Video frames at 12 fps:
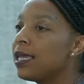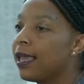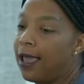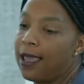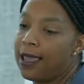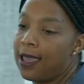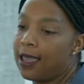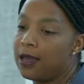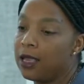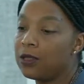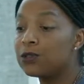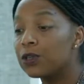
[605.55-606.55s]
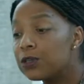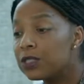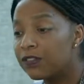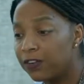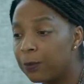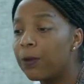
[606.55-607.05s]
can exert
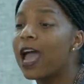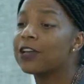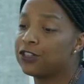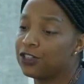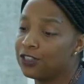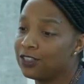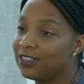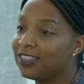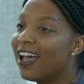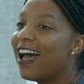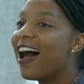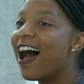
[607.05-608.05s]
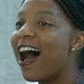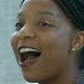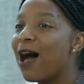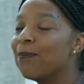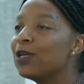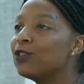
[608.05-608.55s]
different pressures
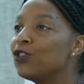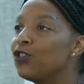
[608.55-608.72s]
um,